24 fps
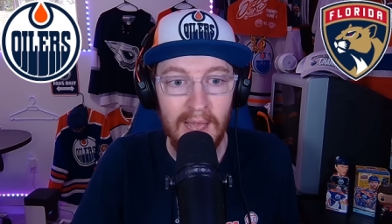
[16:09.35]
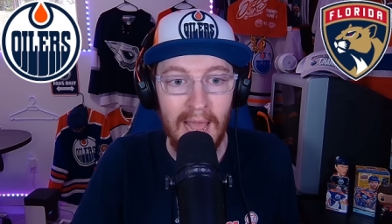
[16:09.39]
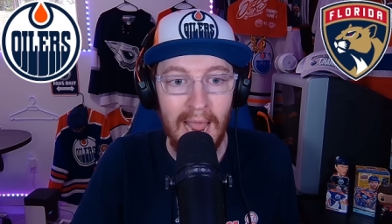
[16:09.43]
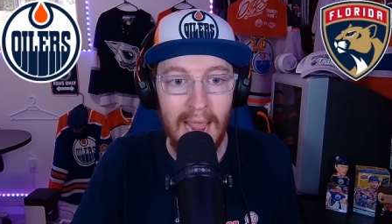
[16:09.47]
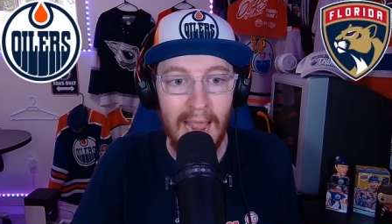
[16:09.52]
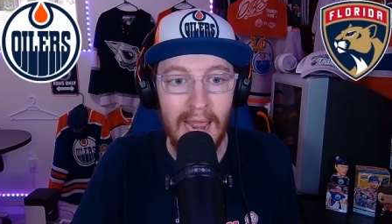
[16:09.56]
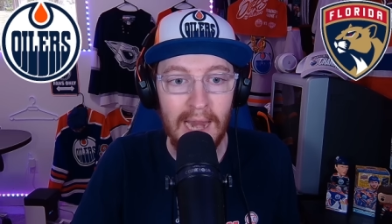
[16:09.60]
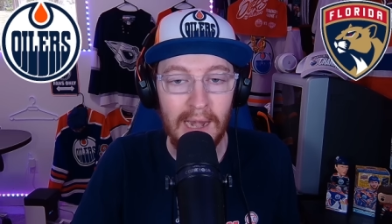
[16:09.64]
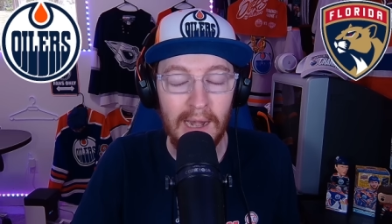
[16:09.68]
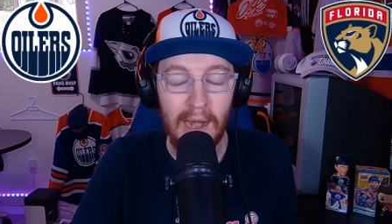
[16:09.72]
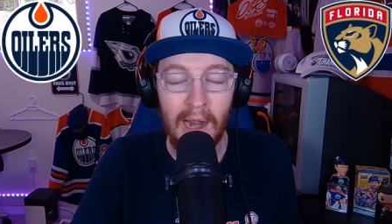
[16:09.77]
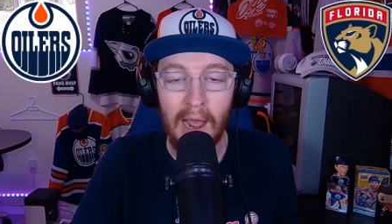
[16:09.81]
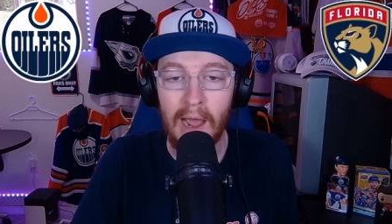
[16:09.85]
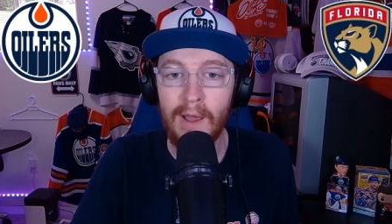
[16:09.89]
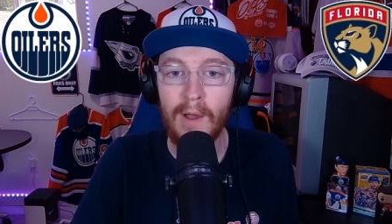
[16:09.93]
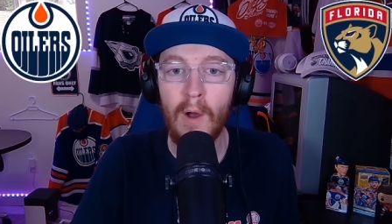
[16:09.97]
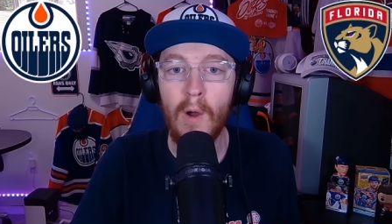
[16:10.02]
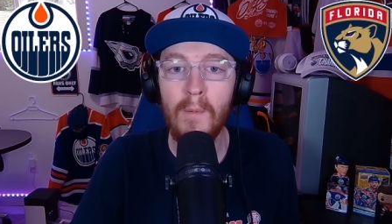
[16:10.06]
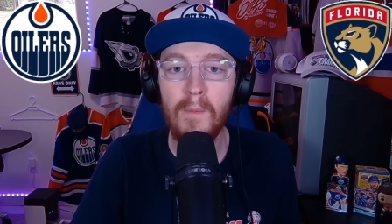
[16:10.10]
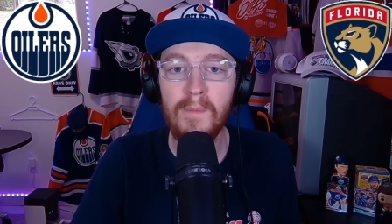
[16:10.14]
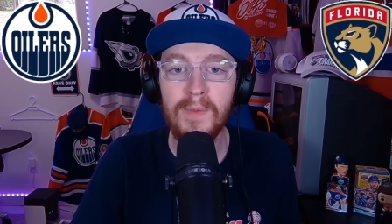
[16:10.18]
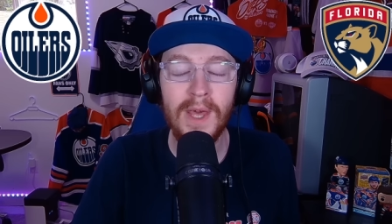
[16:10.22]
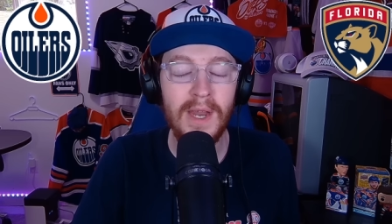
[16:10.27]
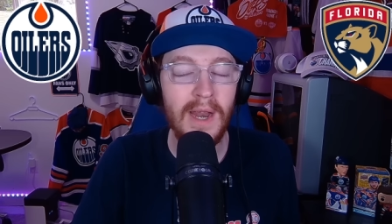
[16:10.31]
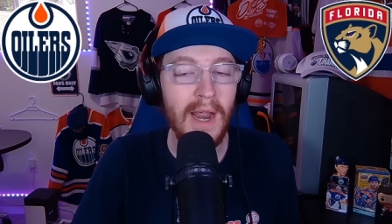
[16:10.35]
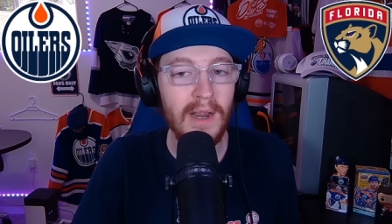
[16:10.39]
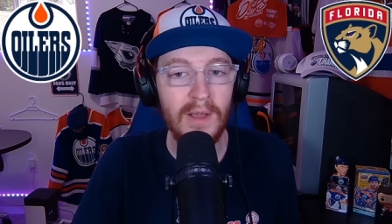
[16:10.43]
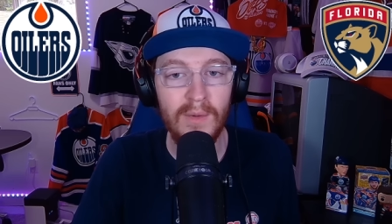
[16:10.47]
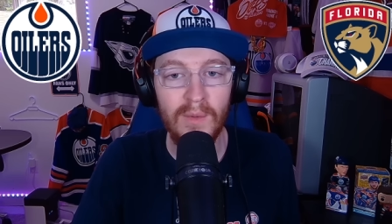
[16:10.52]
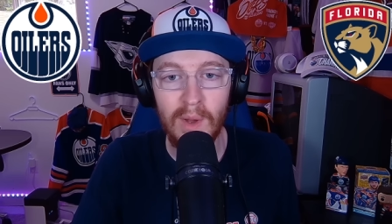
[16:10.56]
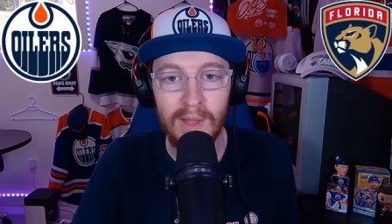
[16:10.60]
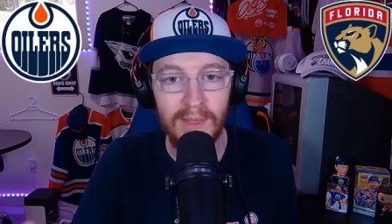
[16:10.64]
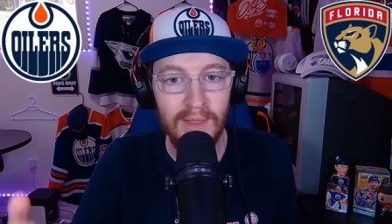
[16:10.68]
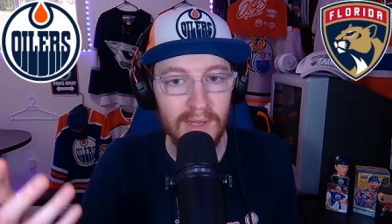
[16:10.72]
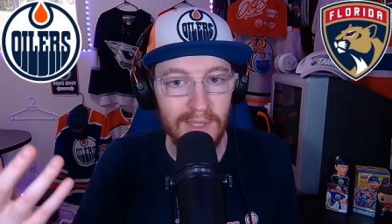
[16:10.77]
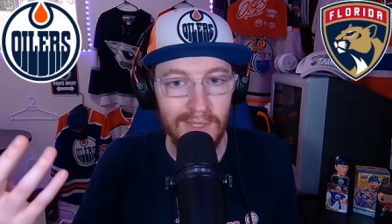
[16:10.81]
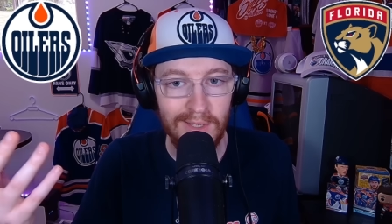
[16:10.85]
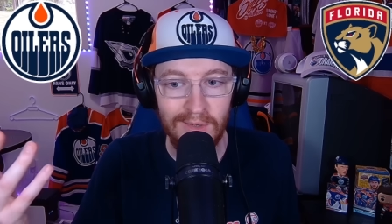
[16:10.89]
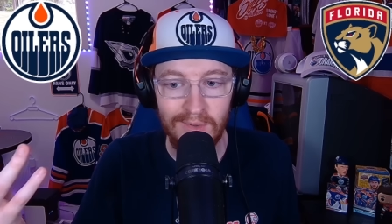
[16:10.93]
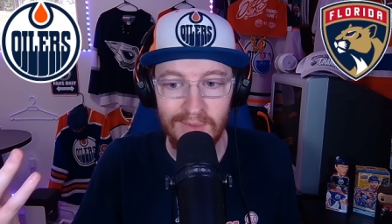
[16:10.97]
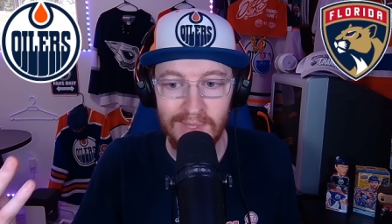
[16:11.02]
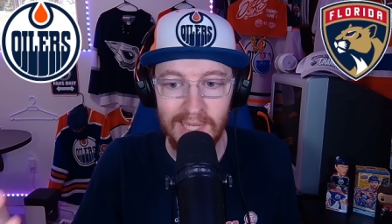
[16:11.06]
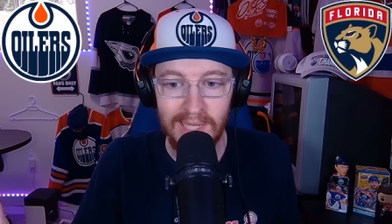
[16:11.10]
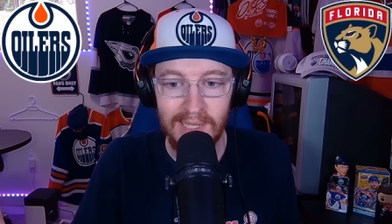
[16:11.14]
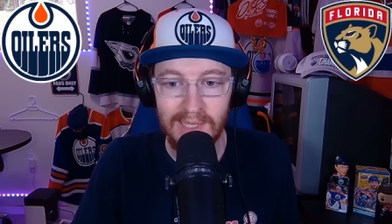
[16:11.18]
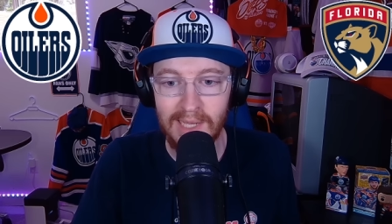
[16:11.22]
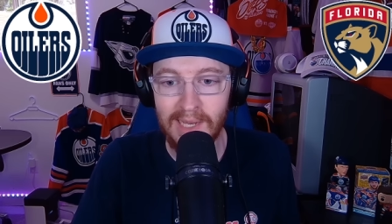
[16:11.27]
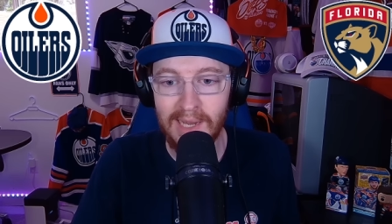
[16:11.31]
And I hope that anyone that tunes
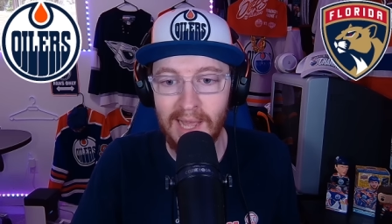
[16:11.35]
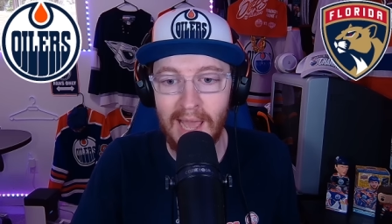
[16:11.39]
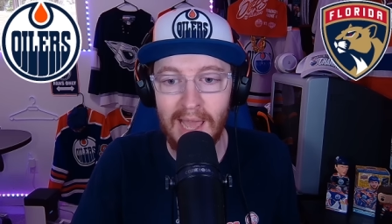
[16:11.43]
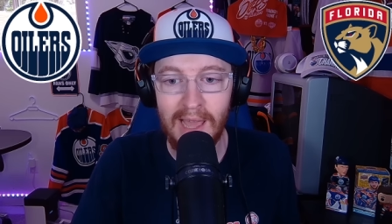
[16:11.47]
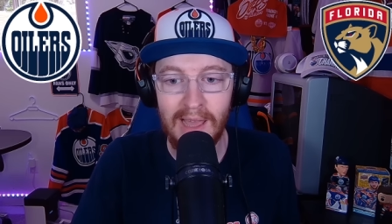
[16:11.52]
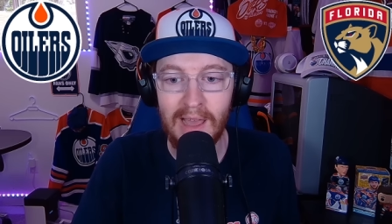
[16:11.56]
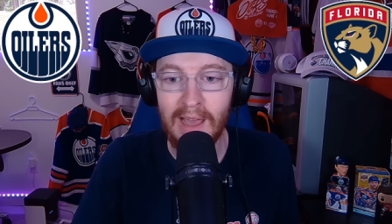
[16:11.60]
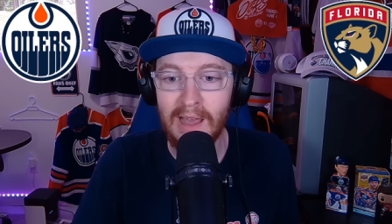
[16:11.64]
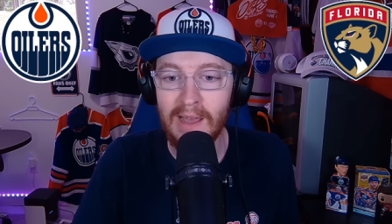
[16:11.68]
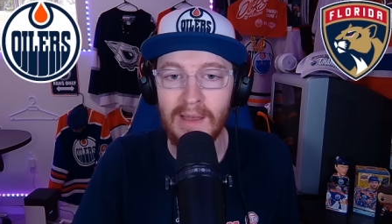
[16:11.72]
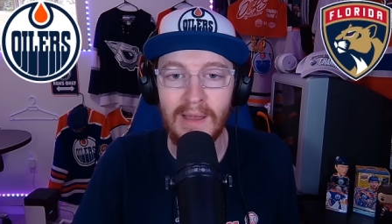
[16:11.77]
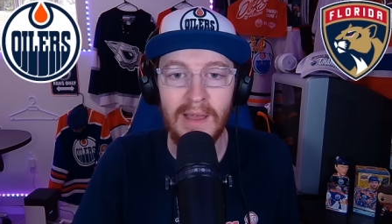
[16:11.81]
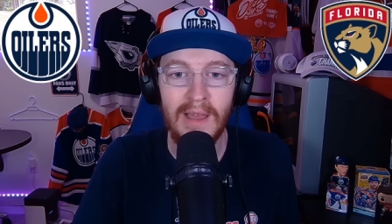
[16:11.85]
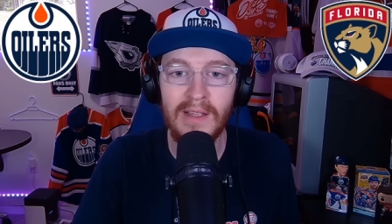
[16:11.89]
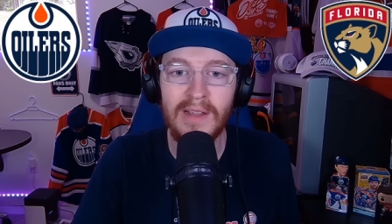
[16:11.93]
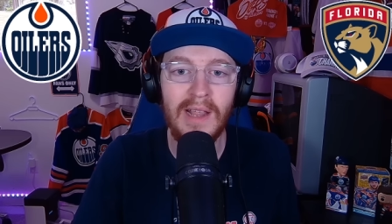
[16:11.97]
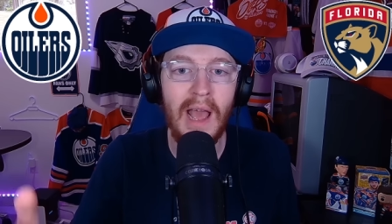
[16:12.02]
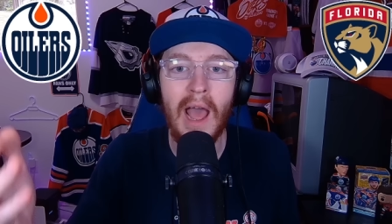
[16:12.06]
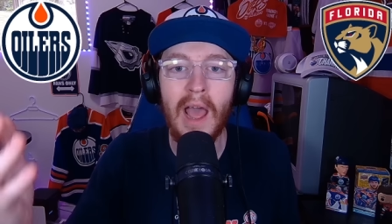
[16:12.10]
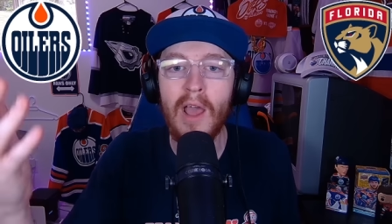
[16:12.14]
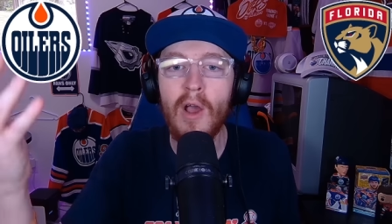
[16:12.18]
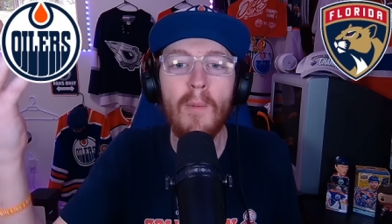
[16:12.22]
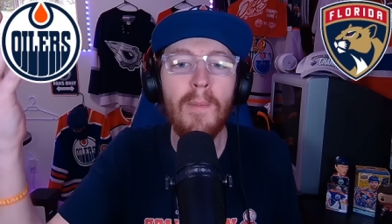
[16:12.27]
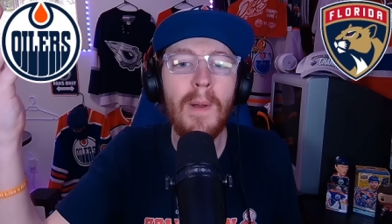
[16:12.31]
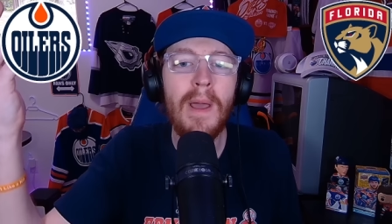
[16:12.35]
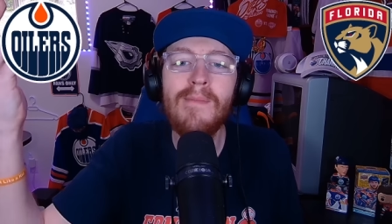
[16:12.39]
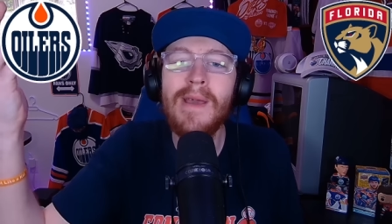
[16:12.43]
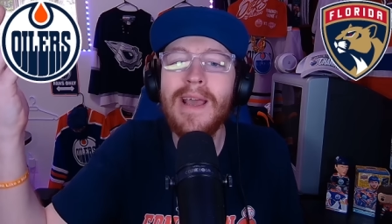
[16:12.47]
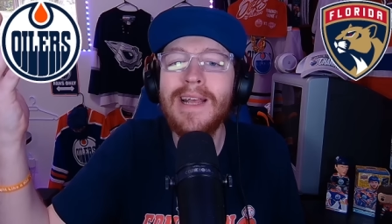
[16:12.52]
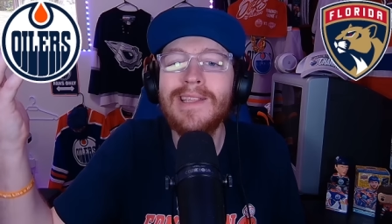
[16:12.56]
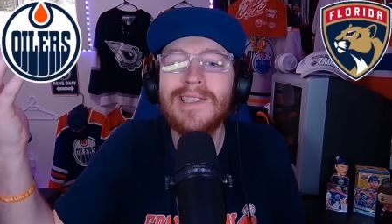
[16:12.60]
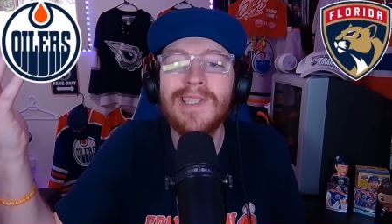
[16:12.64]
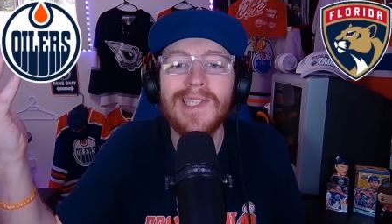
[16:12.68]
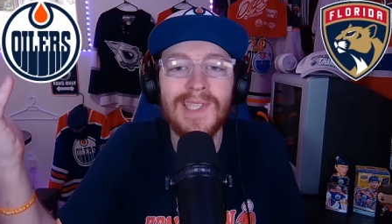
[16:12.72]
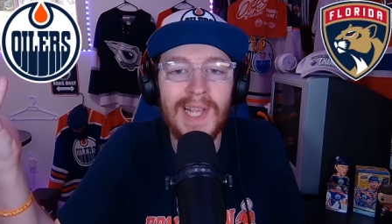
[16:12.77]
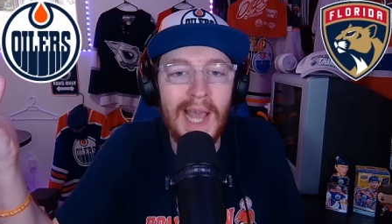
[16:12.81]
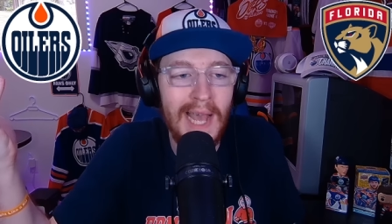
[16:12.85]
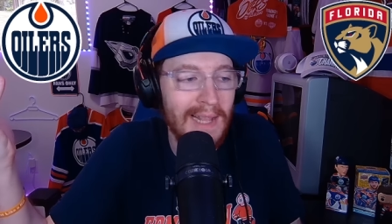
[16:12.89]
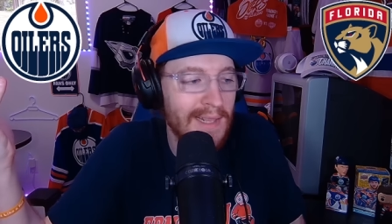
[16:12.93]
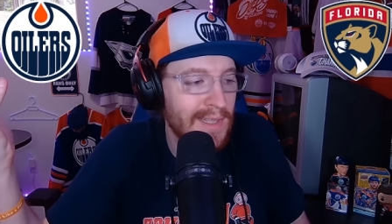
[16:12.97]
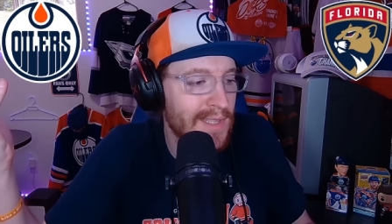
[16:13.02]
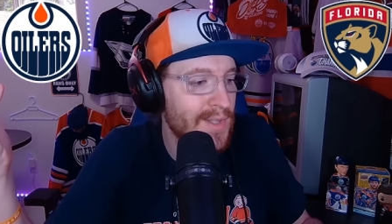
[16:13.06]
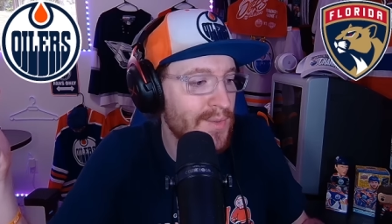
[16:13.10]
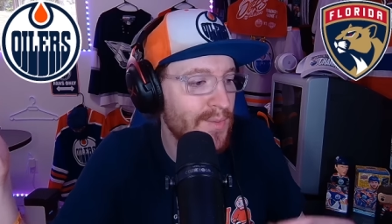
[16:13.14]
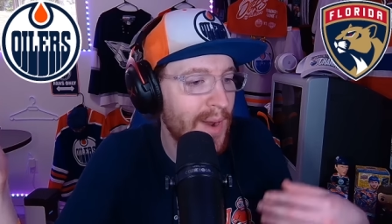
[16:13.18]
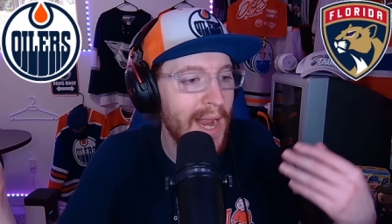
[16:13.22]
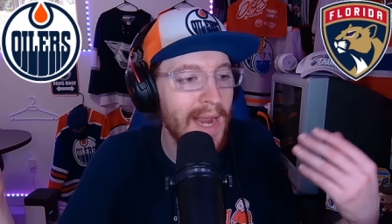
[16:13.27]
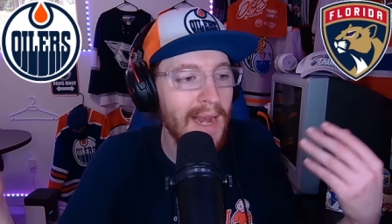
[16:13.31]
in today, I hope I made
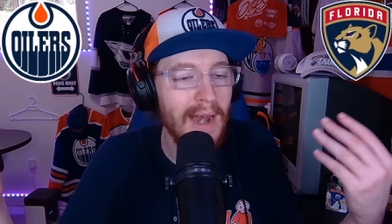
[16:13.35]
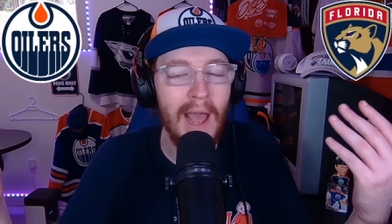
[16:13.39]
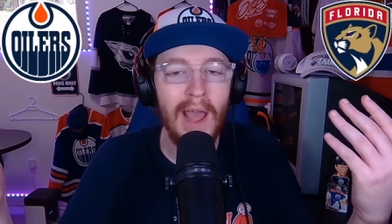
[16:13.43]
sense, right?